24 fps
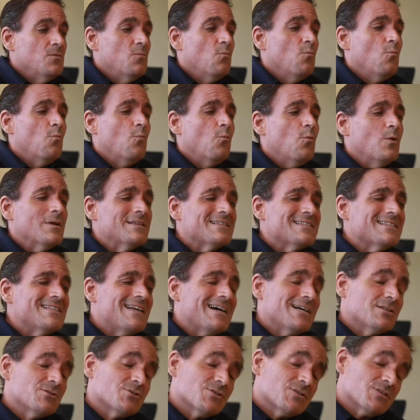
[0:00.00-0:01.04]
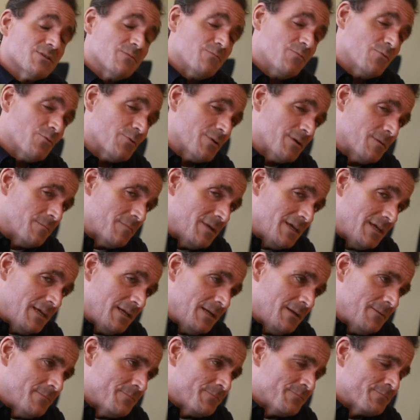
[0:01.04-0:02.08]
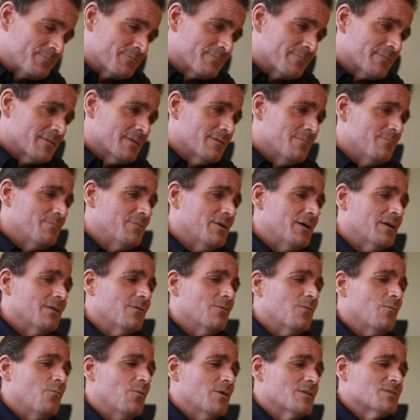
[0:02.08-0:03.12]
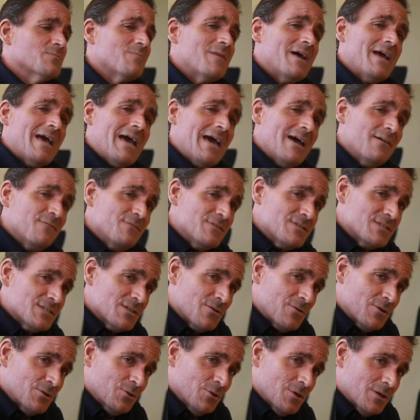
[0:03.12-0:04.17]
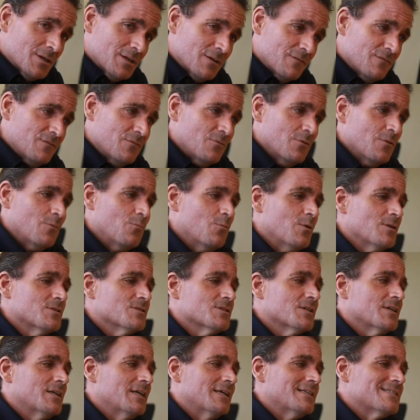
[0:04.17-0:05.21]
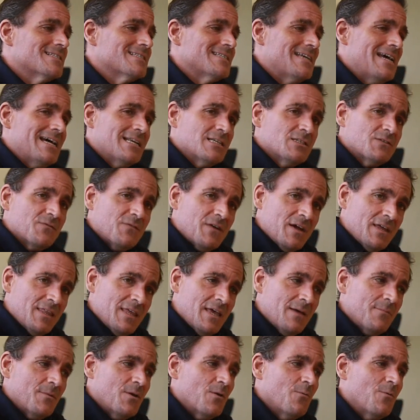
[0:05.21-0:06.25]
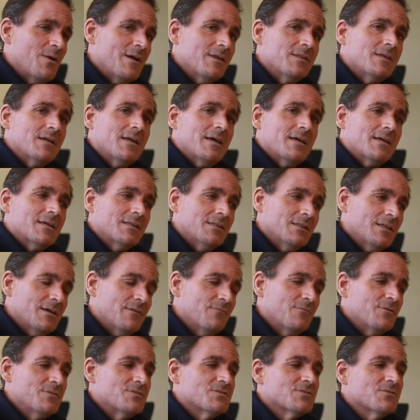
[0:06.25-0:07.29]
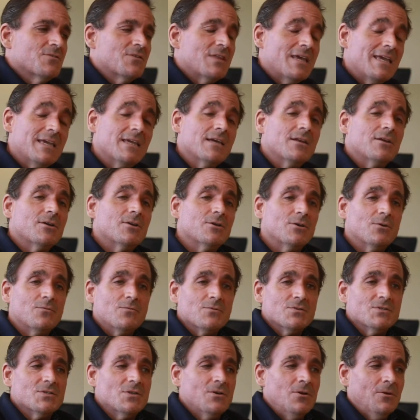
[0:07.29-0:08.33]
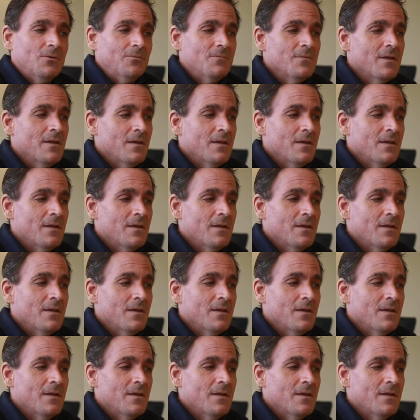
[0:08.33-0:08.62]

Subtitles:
what's not just important to me, but what's my adversary looking for? What's gonna satisfy them in a way that I can live with so they get a good result?